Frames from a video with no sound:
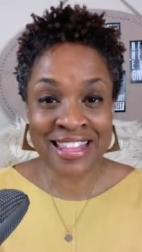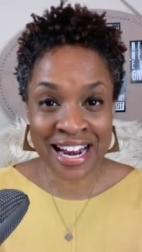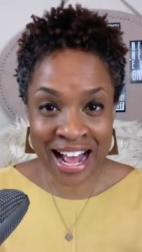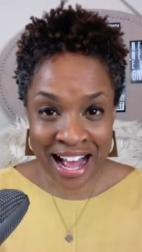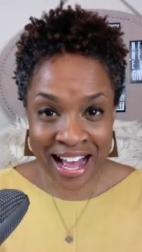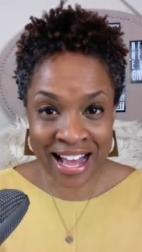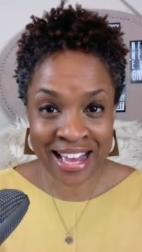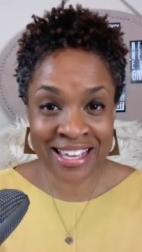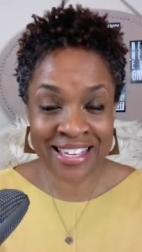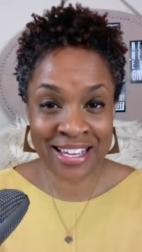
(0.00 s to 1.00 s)
that
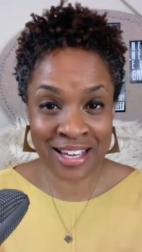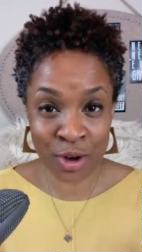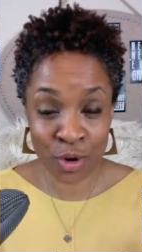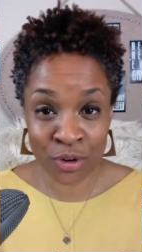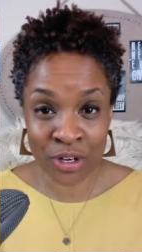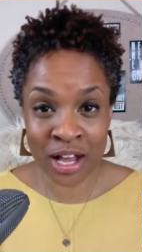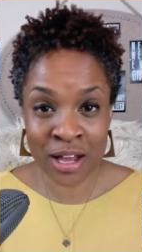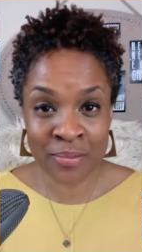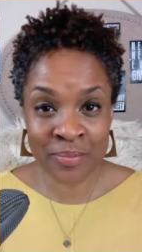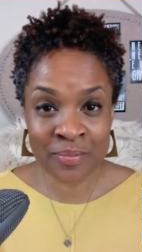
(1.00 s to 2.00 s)
I can
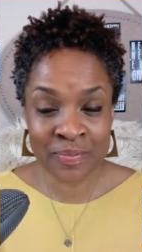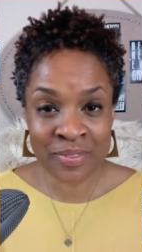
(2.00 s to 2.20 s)
overcome,